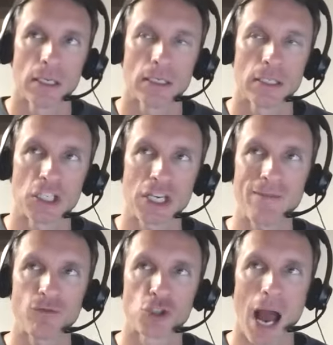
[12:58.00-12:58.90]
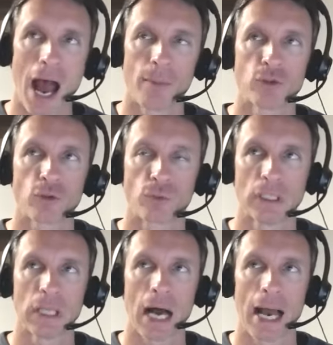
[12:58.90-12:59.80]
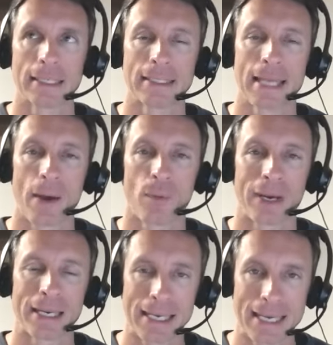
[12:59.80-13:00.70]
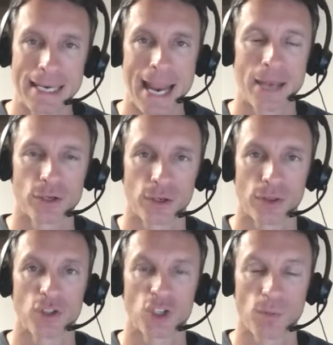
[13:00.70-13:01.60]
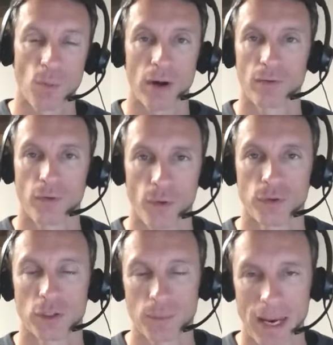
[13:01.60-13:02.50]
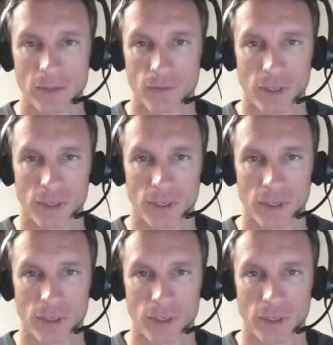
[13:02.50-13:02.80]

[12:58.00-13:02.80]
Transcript: Steve Jobs realized that when he entered the smartphone space, for